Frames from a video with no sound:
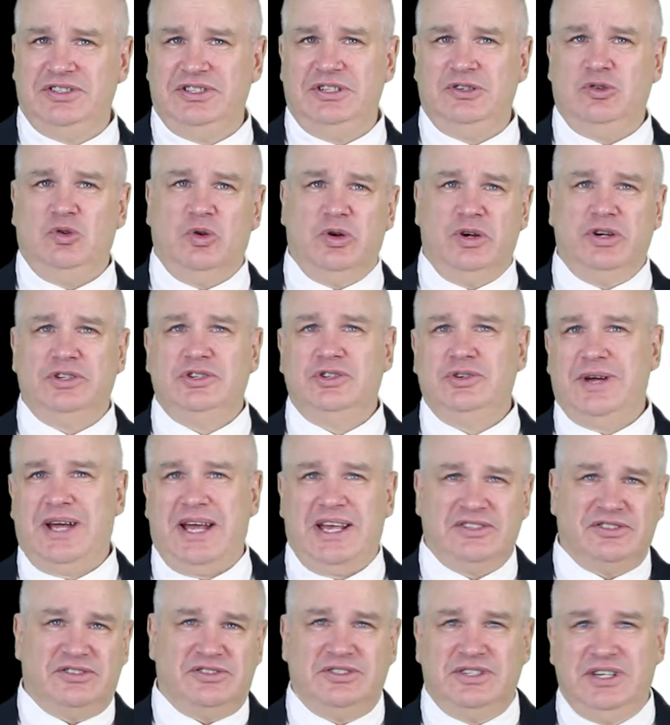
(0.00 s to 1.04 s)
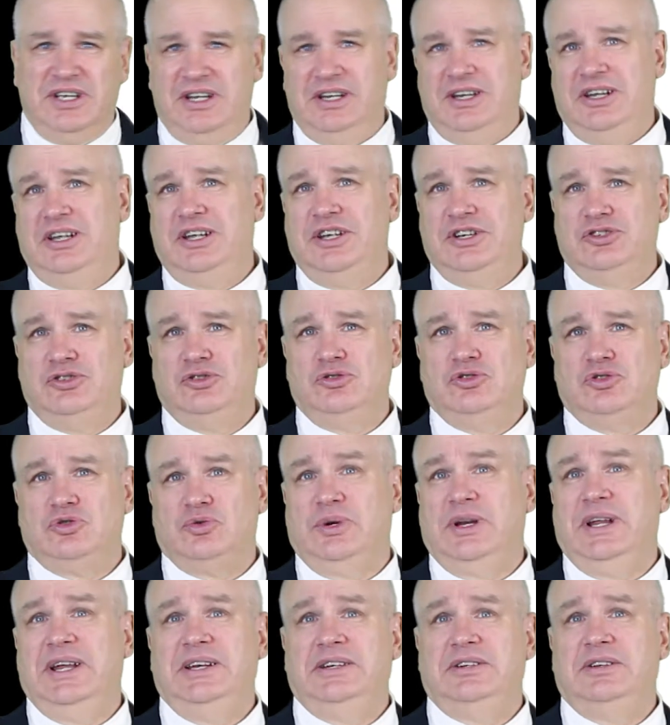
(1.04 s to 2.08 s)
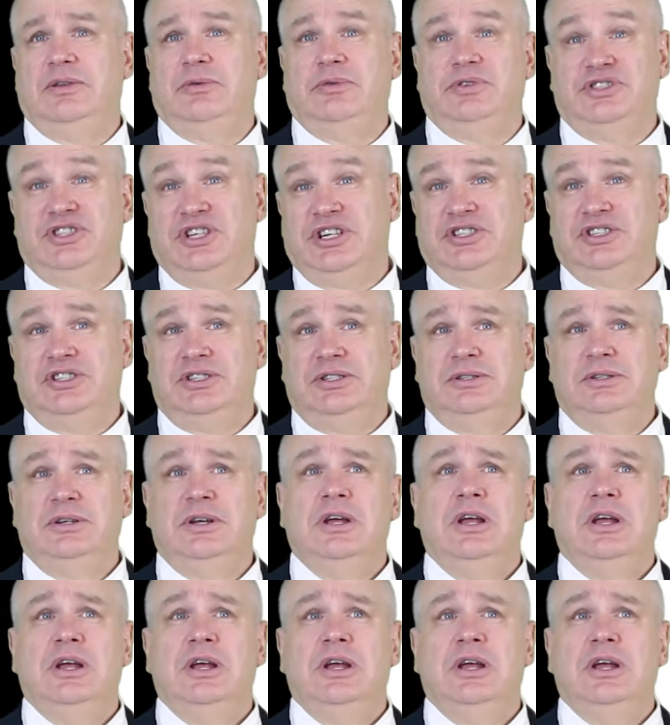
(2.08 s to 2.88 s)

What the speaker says: in order to ascertain the issues related to the rejection.